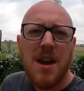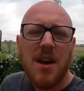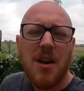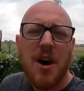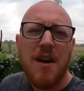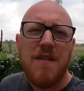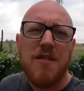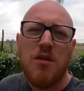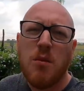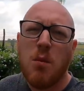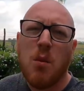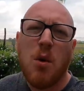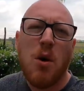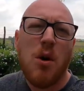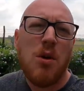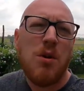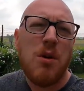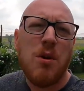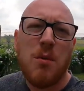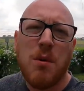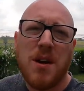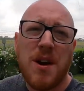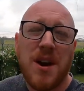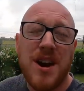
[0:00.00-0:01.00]
I, for
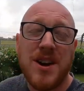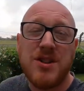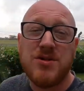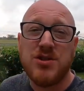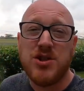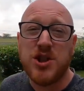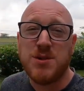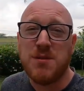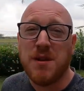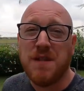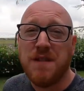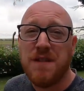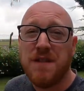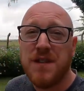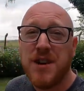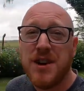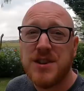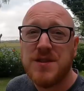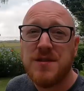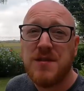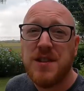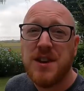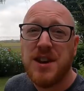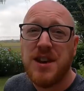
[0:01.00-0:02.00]
one, when I introduced my
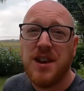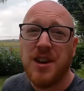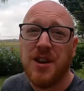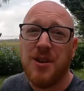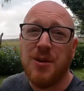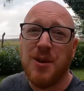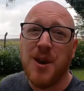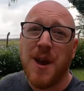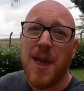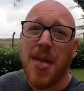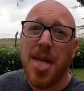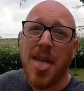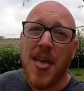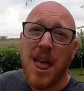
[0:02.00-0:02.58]
first video